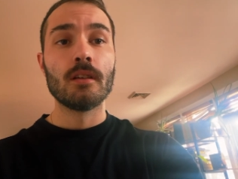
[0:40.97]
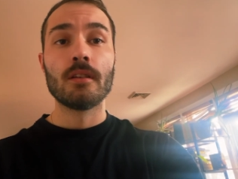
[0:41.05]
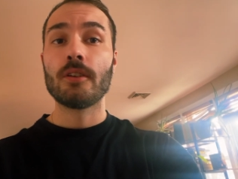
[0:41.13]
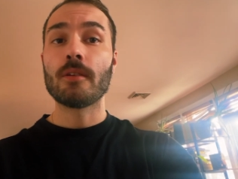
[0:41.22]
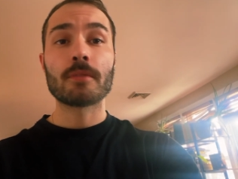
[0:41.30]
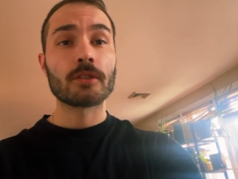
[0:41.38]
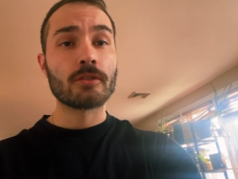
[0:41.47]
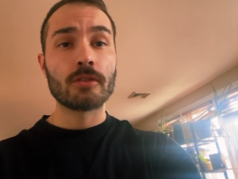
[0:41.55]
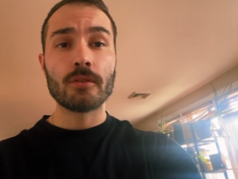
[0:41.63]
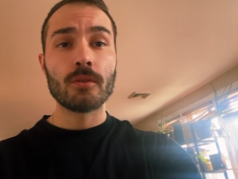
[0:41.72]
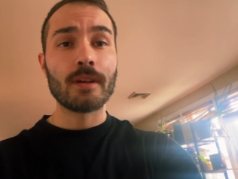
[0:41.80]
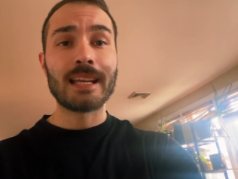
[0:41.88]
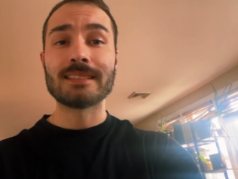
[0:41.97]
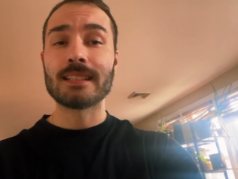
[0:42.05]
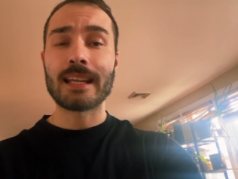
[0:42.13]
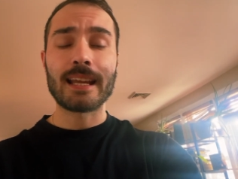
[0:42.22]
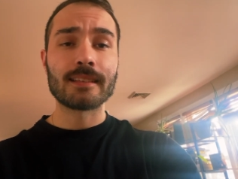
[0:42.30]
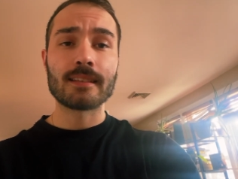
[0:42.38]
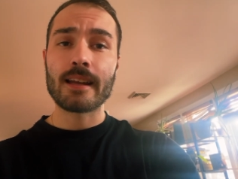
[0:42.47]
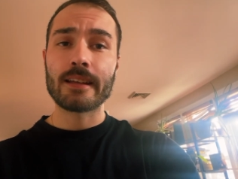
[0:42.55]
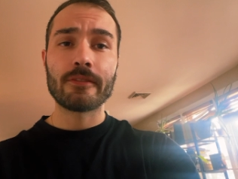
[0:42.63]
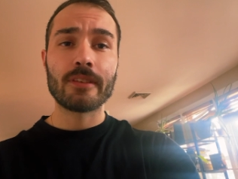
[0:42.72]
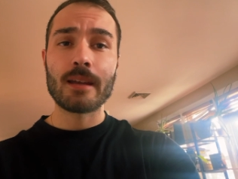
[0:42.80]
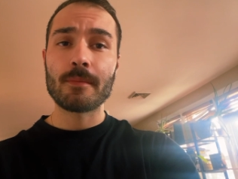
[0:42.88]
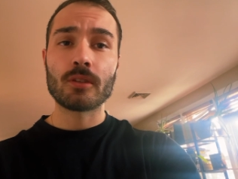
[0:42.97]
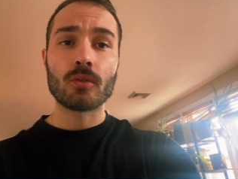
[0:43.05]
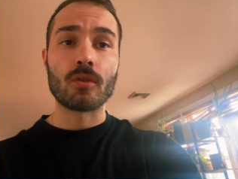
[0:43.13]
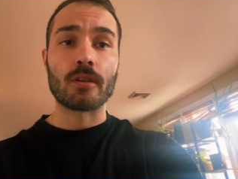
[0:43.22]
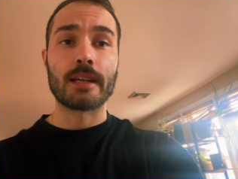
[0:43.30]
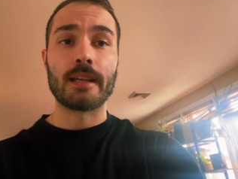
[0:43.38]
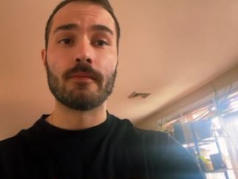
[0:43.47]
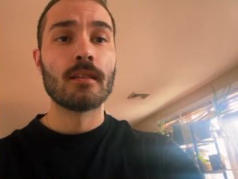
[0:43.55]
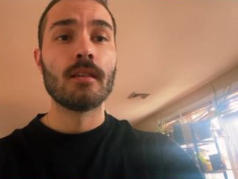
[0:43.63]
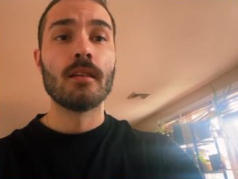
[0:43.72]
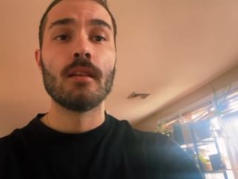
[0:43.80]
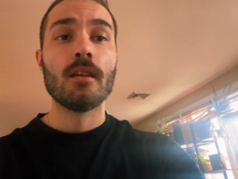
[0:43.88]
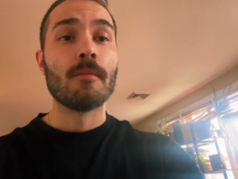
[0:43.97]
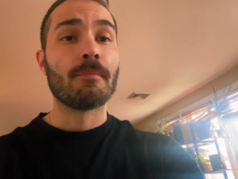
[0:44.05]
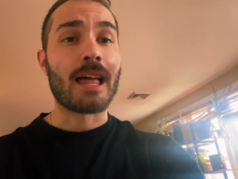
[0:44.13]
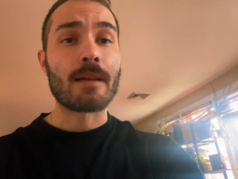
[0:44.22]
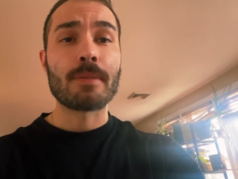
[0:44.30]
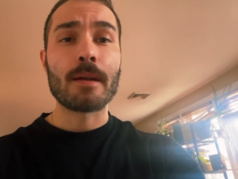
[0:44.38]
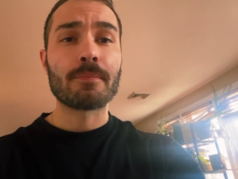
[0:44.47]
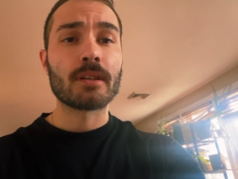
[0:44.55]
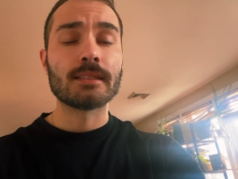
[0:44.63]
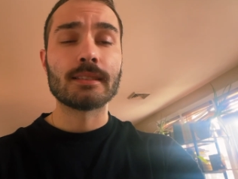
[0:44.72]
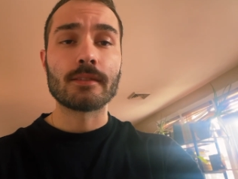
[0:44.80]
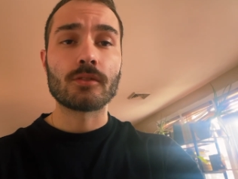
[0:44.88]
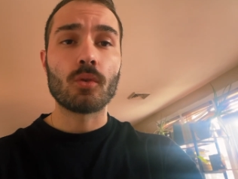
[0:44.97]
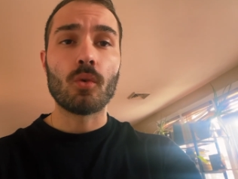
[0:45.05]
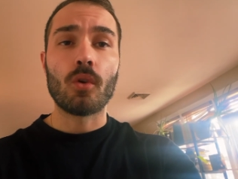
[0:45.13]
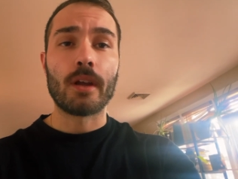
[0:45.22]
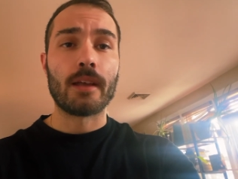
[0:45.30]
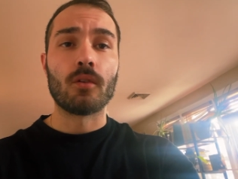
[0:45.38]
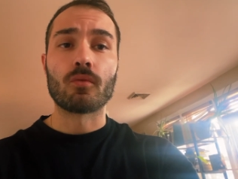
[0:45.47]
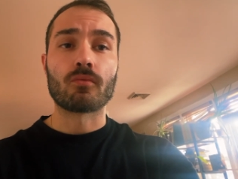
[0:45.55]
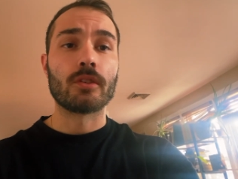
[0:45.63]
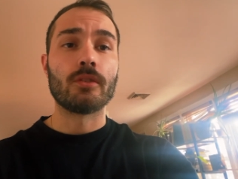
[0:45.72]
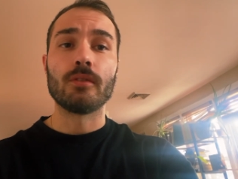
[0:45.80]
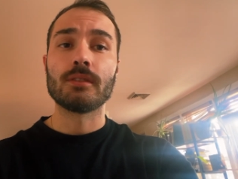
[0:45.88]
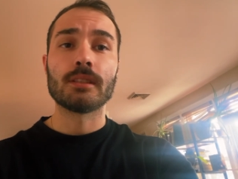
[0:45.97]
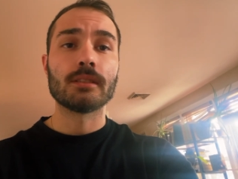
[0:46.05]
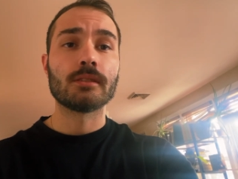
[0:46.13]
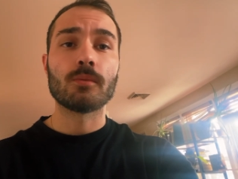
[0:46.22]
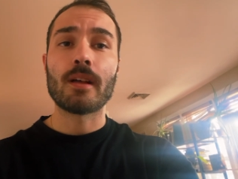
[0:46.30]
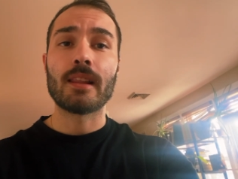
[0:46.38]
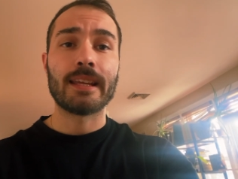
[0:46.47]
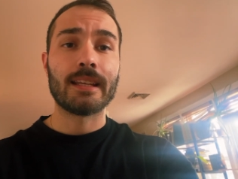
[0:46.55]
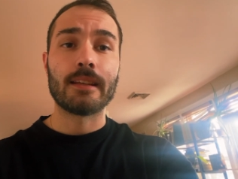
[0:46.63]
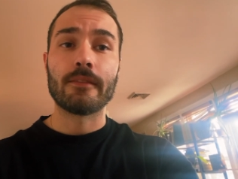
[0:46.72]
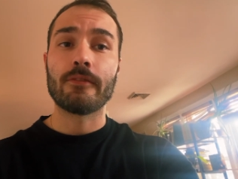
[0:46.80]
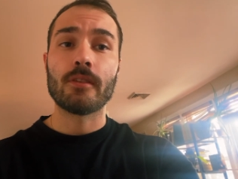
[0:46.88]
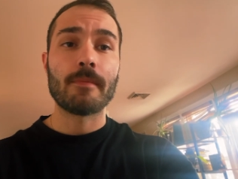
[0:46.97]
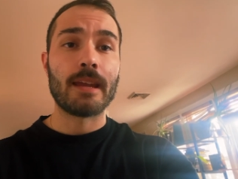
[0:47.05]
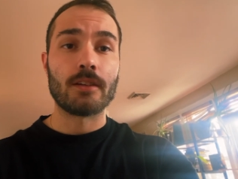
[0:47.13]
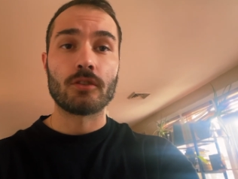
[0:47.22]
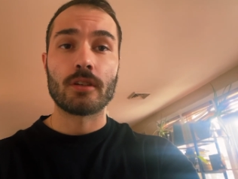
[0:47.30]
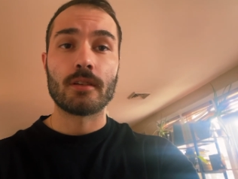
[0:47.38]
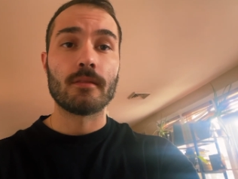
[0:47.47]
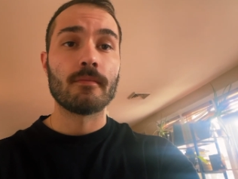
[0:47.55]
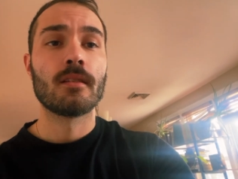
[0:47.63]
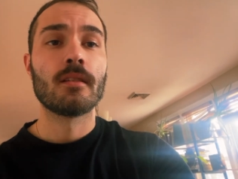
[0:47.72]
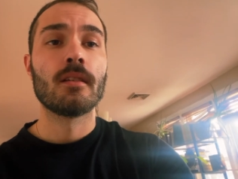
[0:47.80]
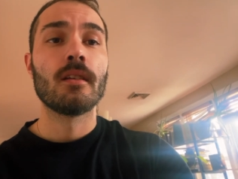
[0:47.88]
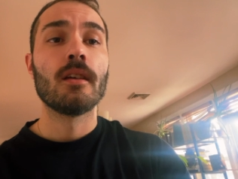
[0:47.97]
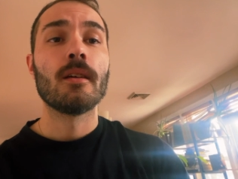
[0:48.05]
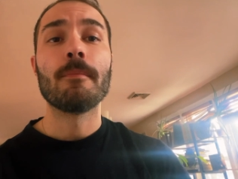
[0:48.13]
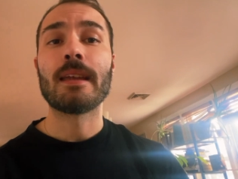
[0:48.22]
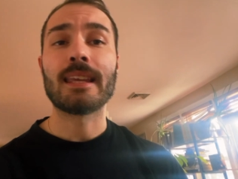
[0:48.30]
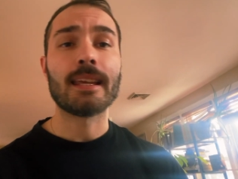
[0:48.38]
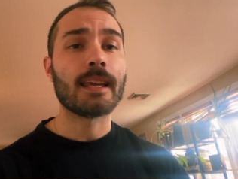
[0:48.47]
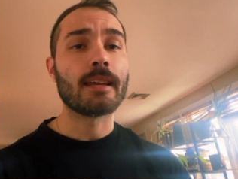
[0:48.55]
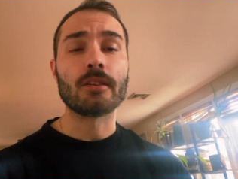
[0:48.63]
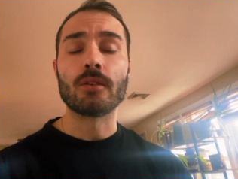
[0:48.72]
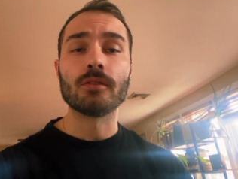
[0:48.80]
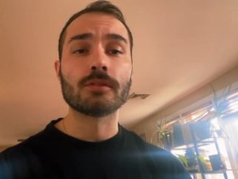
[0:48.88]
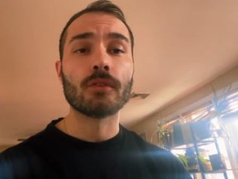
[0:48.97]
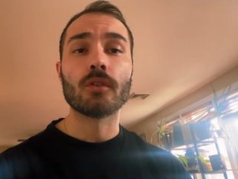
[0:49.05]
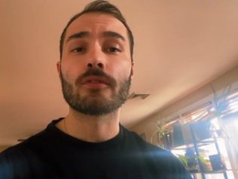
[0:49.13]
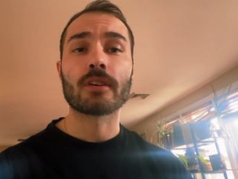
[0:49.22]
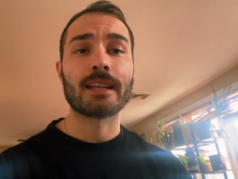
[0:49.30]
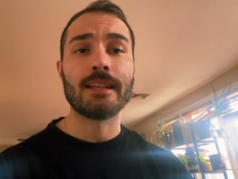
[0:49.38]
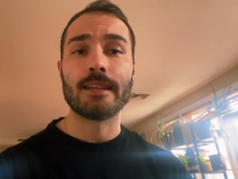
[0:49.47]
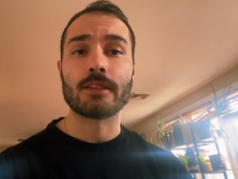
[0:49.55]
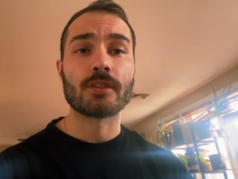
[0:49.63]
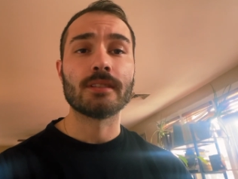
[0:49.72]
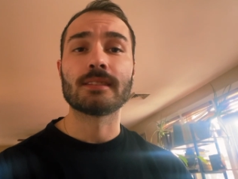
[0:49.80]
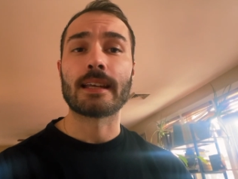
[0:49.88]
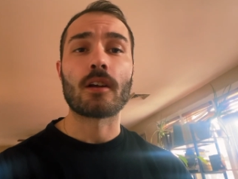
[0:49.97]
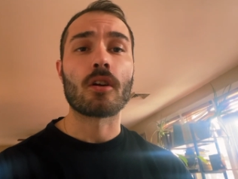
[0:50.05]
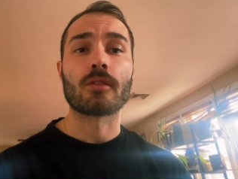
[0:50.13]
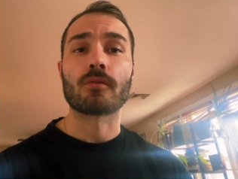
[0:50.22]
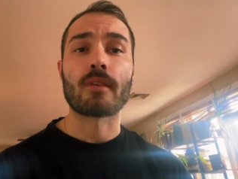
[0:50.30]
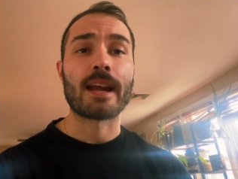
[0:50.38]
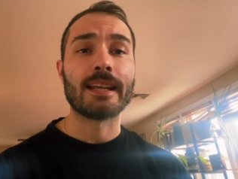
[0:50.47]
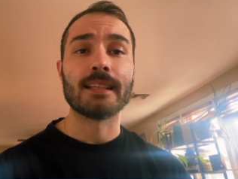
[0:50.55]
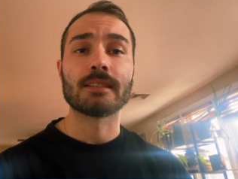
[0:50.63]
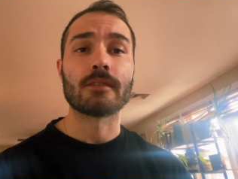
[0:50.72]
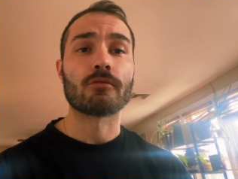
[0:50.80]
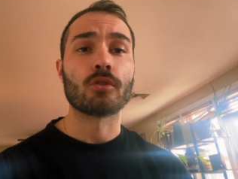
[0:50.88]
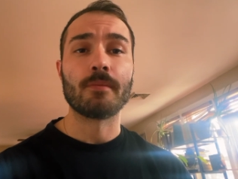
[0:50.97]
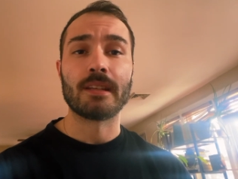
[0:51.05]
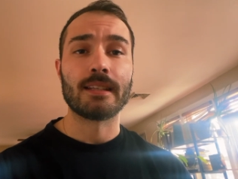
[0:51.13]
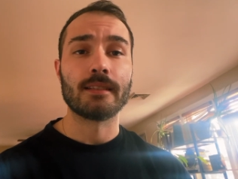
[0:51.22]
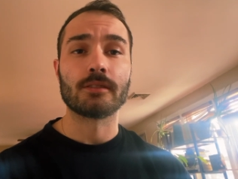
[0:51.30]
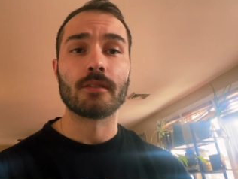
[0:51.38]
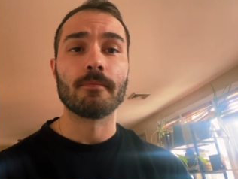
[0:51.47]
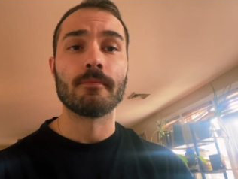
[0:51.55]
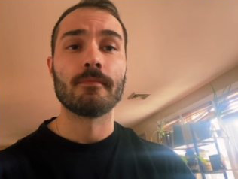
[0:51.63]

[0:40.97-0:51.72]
Number two, it's an anti-inflammatory. Black pepper essential oil reduces swelling and inflammation, making it useful for conditions like arthritis and rheumatism.